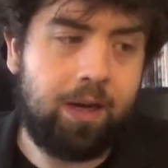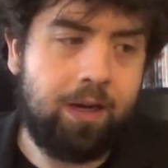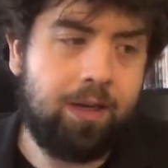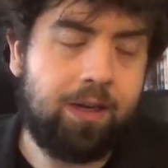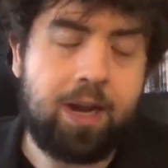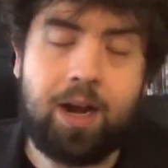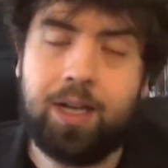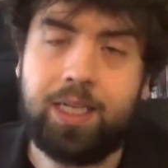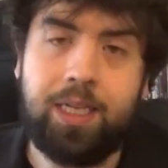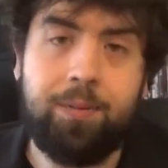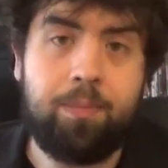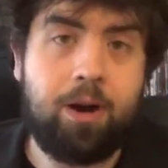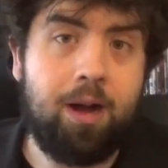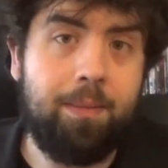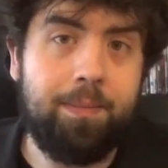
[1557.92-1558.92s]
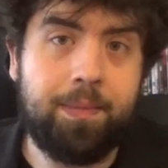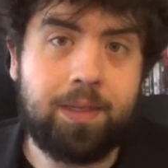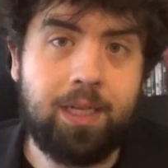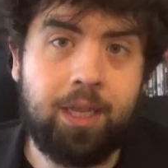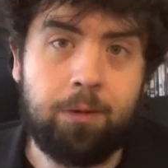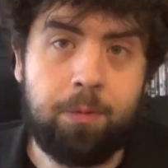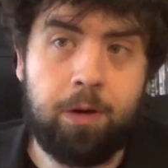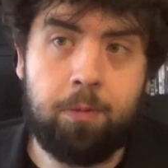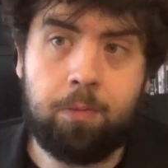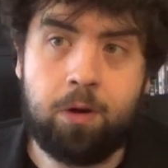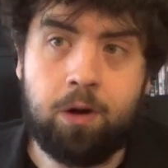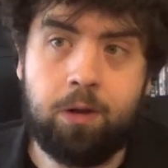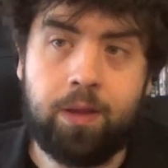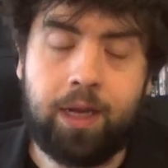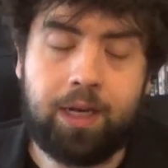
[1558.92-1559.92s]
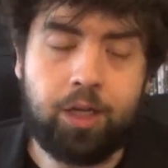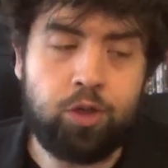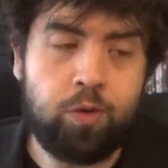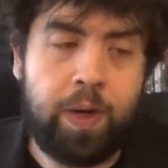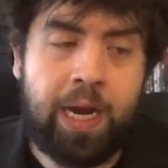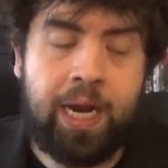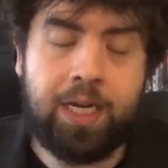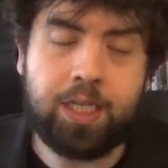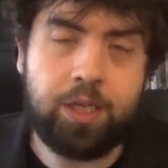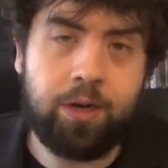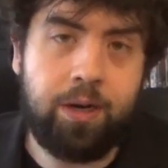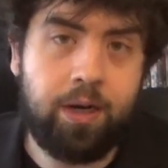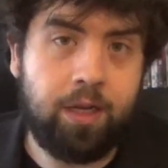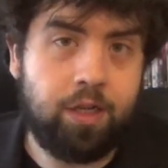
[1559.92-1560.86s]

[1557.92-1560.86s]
causing problems in the real world, like a train starting to